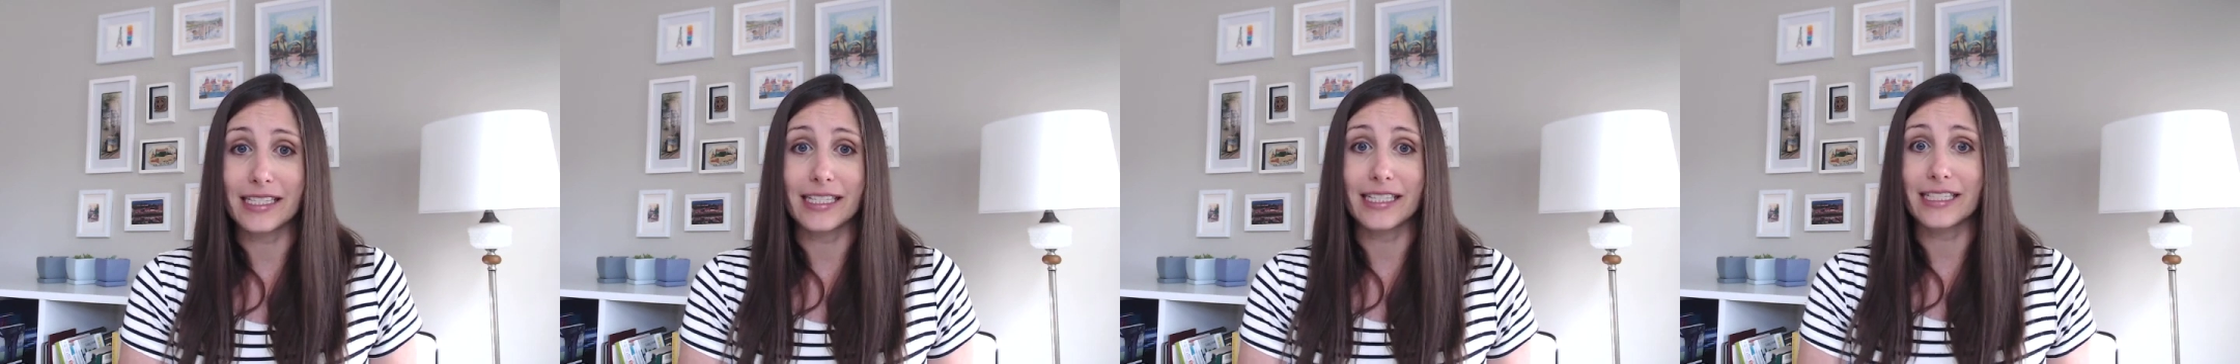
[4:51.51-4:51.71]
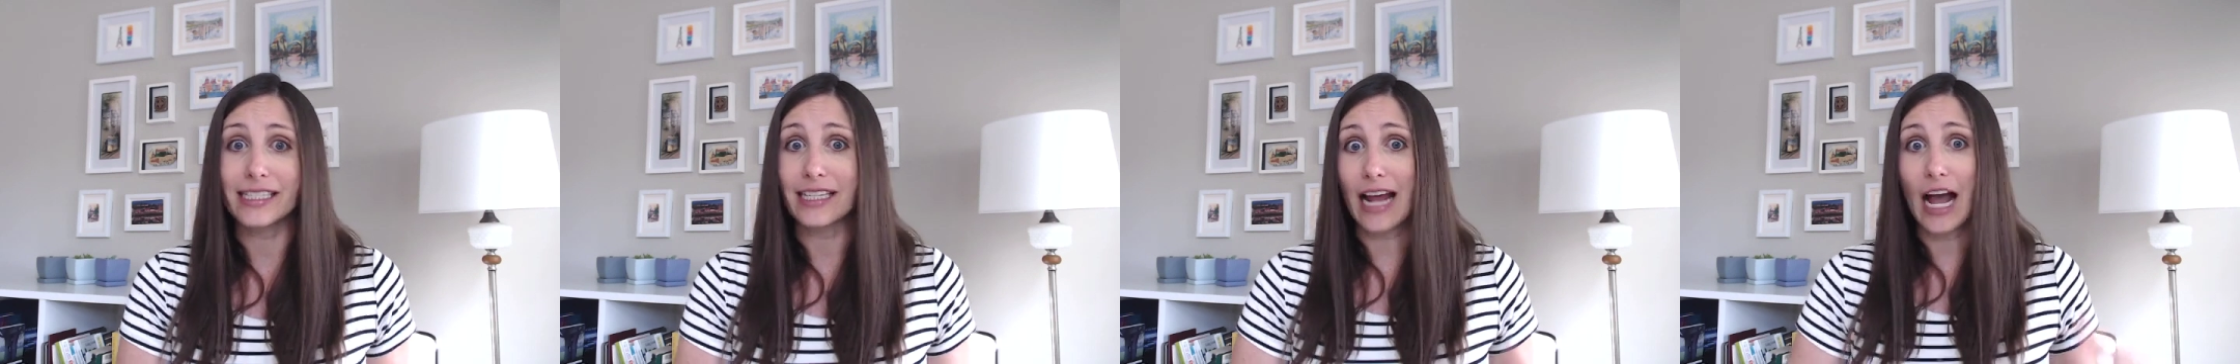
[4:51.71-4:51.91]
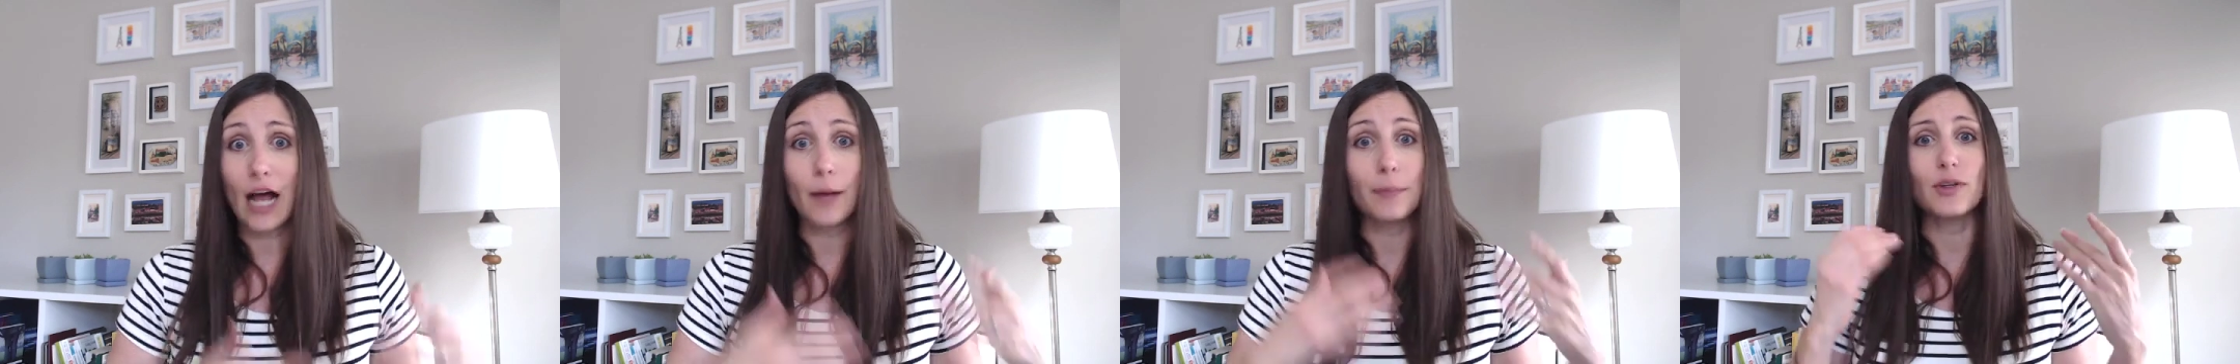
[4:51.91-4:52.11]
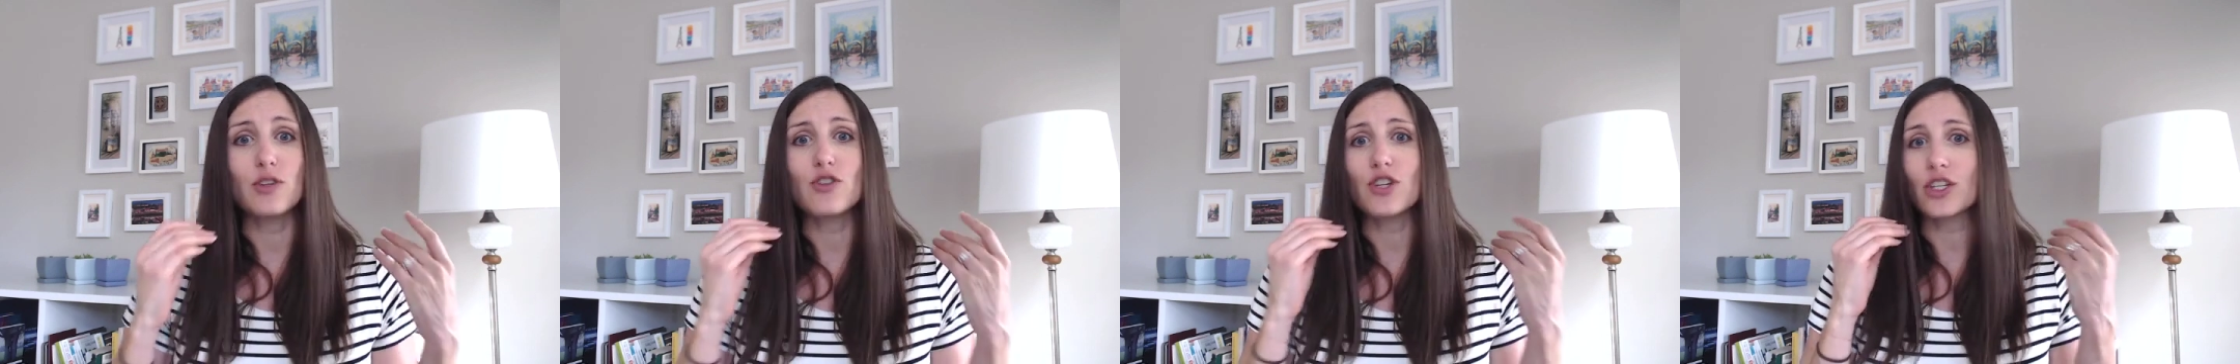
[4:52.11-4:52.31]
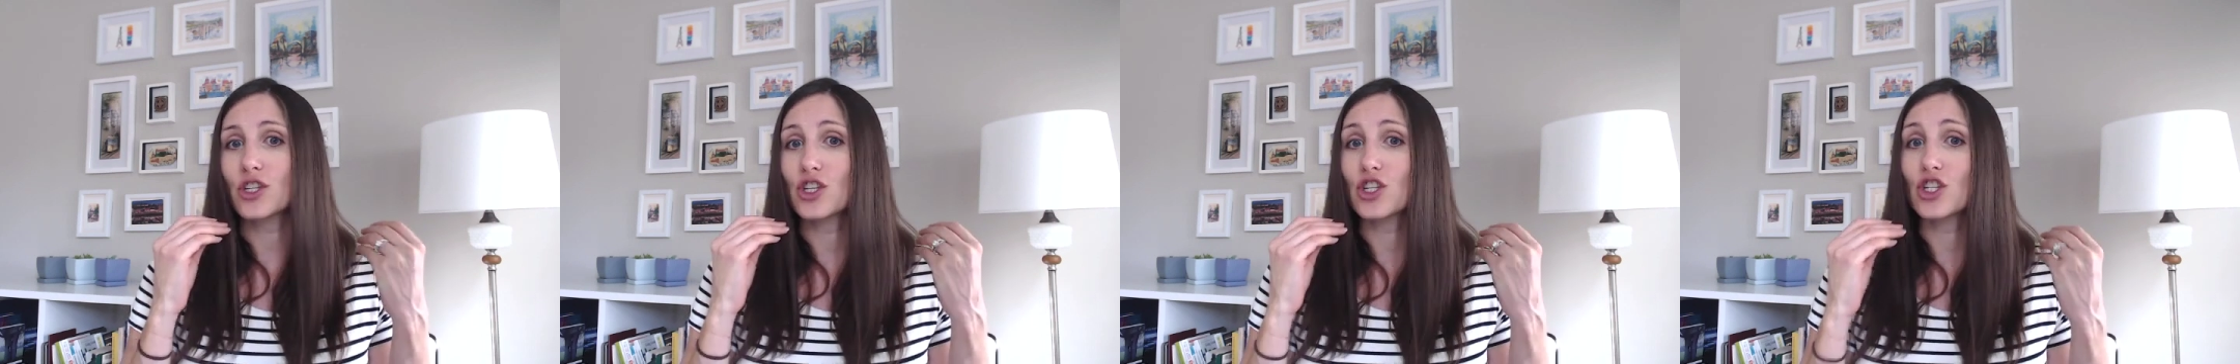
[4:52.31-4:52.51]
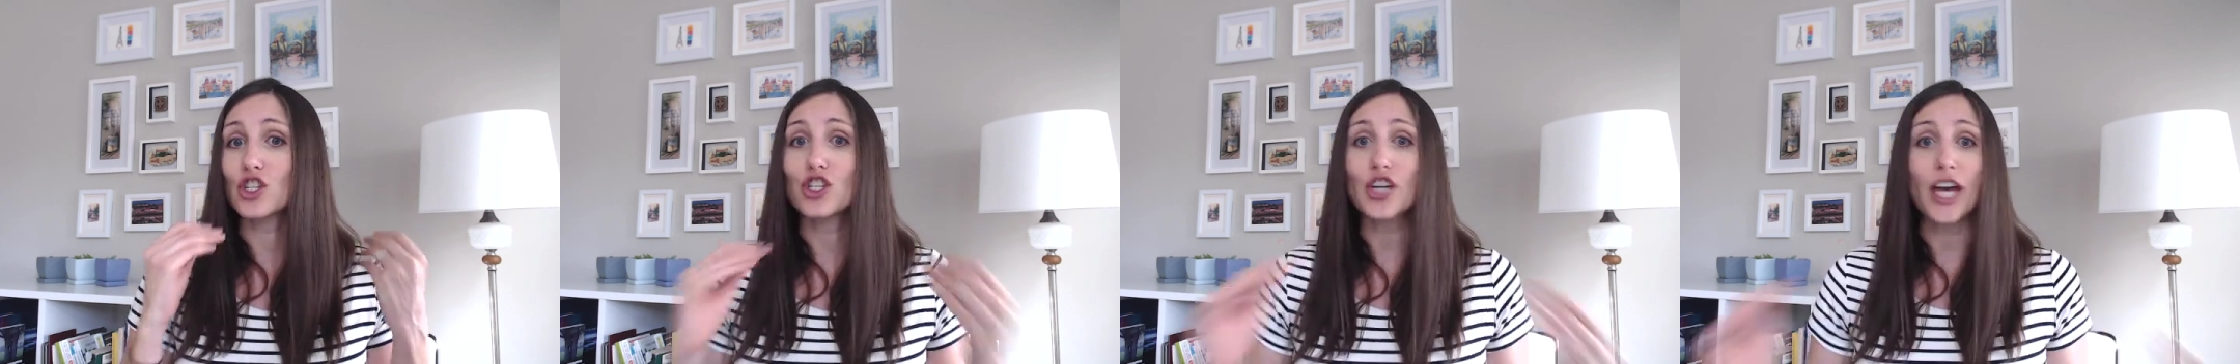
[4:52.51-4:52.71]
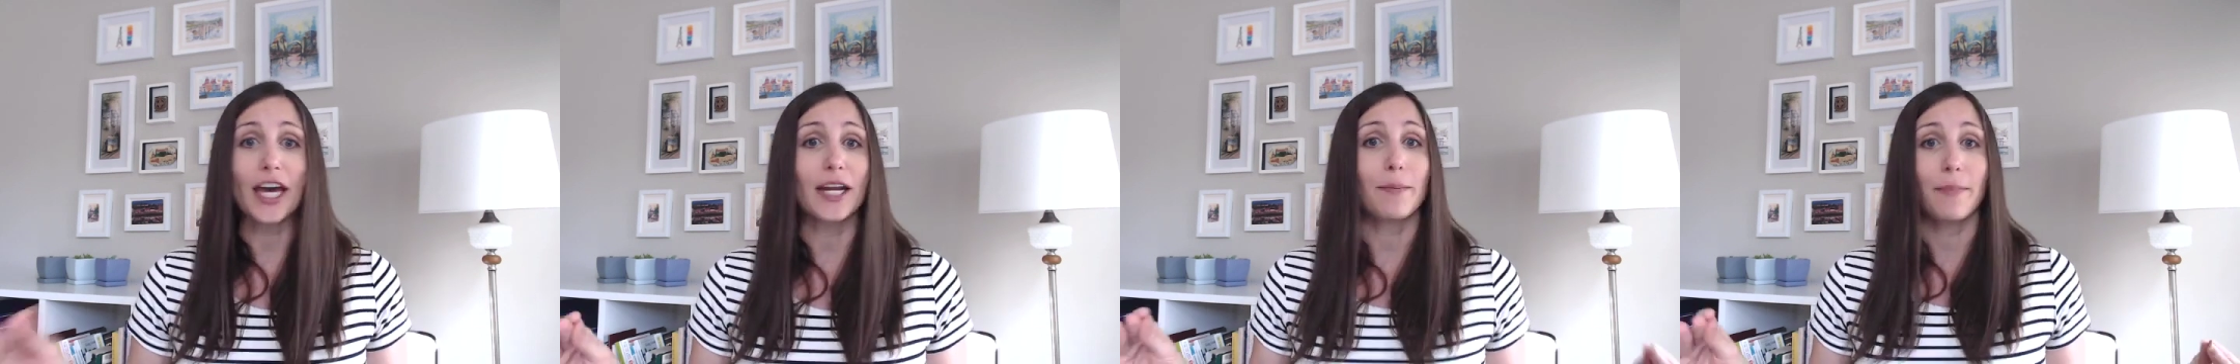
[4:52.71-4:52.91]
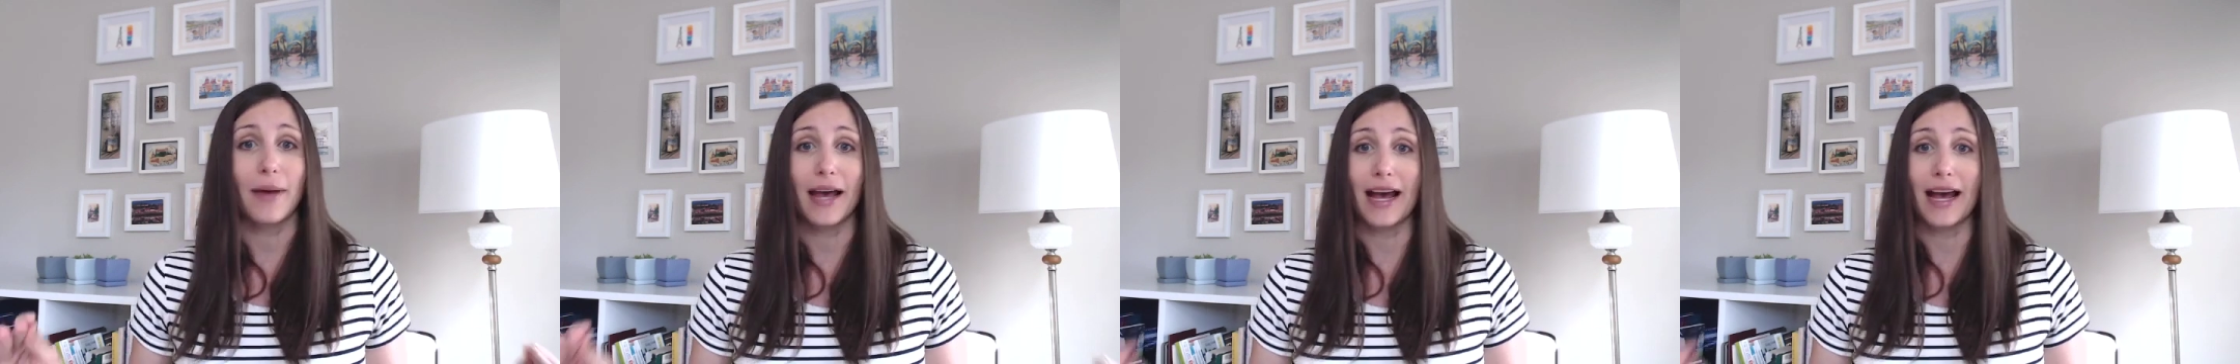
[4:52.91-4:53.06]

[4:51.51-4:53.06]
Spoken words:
that it's going to help you just shed